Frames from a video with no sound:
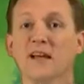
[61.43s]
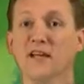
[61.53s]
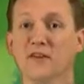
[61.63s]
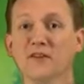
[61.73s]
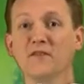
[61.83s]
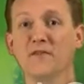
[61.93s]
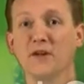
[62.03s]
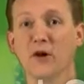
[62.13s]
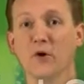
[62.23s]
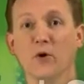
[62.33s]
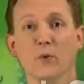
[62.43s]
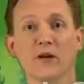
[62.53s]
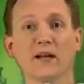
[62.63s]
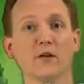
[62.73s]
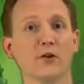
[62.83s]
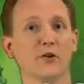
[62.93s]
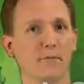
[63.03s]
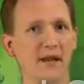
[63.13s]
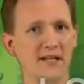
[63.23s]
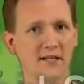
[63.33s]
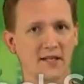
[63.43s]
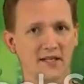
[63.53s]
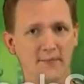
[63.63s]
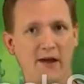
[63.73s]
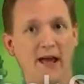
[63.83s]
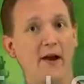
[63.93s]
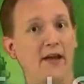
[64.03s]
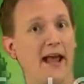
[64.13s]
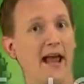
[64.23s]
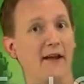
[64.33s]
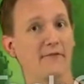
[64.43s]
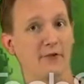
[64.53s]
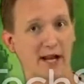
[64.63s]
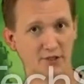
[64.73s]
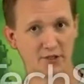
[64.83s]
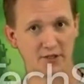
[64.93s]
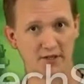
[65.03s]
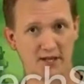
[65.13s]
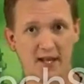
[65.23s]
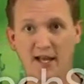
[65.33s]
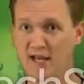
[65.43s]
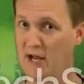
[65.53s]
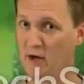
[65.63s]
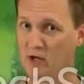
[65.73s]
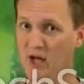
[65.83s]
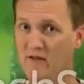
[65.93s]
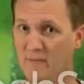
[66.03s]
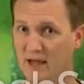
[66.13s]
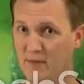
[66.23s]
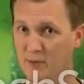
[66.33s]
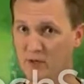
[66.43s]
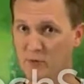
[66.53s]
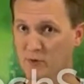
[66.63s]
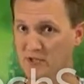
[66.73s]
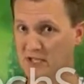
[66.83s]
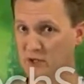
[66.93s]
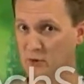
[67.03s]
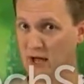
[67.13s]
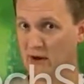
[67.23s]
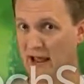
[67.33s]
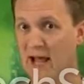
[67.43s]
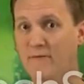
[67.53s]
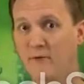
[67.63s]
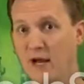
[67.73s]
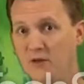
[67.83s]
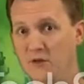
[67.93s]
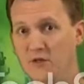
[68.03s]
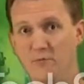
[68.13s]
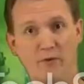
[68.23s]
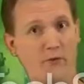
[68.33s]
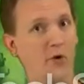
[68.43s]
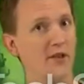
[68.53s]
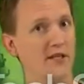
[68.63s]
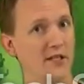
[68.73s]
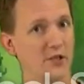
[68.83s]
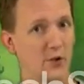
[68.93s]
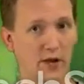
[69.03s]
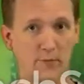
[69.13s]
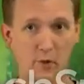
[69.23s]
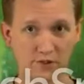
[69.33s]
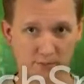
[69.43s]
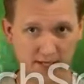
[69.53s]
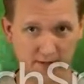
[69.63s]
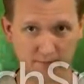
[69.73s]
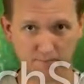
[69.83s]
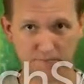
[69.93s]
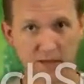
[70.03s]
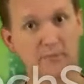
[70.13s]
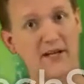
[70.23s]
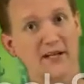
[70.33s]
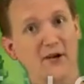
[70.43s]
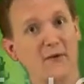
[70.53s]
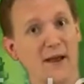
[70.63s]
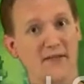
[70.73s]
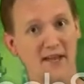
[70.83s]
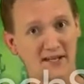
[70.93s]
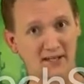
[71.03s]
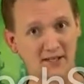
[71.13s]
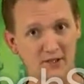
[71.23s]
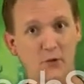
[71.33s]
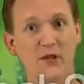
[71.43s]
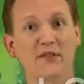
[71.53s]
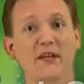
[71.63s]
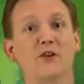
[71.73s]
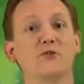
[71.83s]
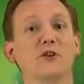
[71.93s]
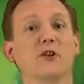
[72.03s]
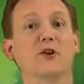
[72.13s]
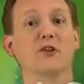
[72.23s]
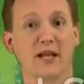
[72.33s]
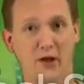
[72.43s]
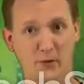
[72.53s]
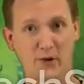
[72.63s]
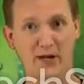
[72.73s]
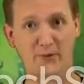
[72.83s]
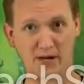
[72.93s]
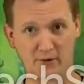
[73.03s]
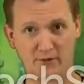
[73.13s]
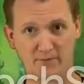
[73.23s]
In this video, we're going to learn the basics about how to add fractions. Now, a lot of math books will teach you how to add fractions before they teach you how to multiply them. But here at Math Antics, we think you should learn the other way around.